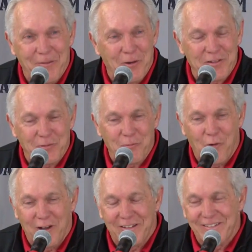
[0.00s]
There wasn't
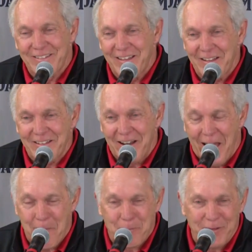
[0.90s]
one thing that
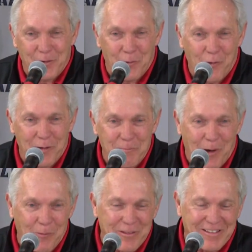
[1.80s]
happened or one
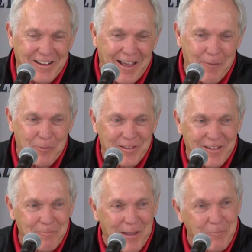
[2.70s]
moment that
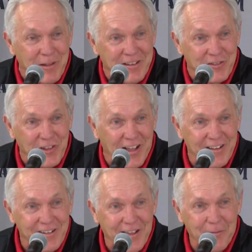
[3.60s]
happened that made me
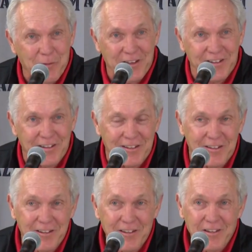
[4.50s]
decide. I mean,
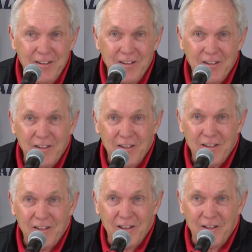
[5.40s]
uh,
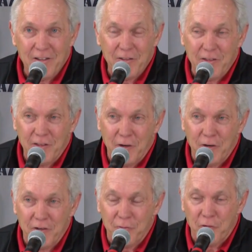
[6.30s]
uh,
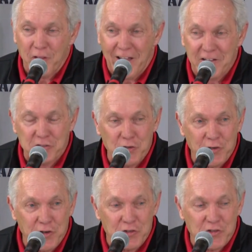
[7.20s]
there for the last
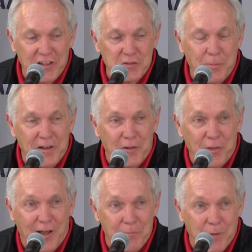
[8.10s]
two years, that's been a
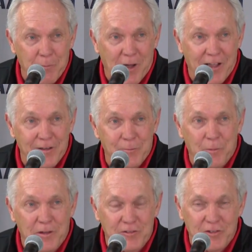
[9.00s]
thought in my mind.
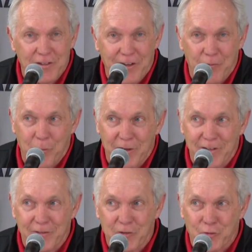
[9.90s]
But
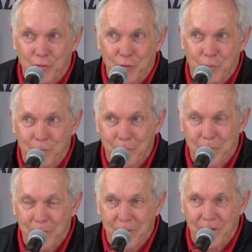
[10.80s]
everybody in this room
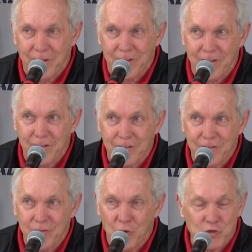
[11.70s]
uh,
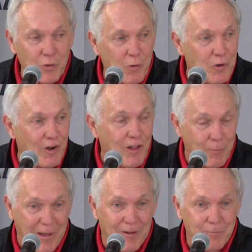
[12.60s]
knows what we're
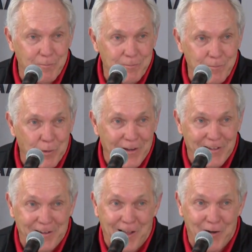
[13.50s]
all about.
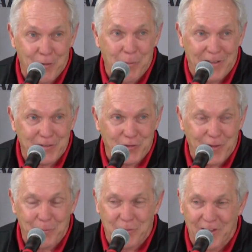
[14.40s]
Brady and I are about the
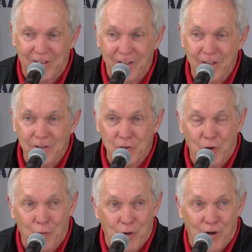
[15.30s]
same thing. You
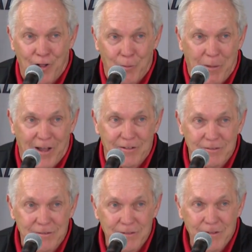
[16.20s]
know what we're all
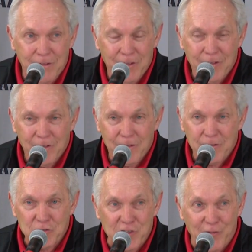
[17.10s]
about.
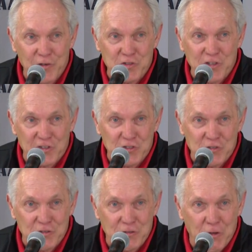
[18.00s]
Seven and six
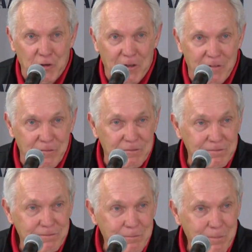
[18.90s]
isn't good enough.
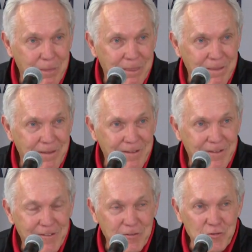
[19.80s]

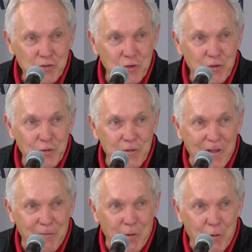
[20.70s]
So you
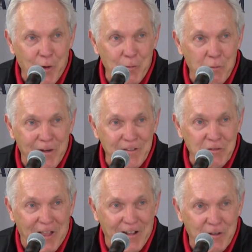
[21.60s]
never quit when
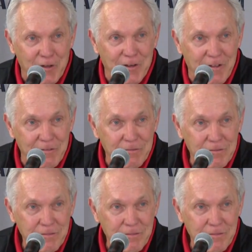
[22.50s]
it's not good enough.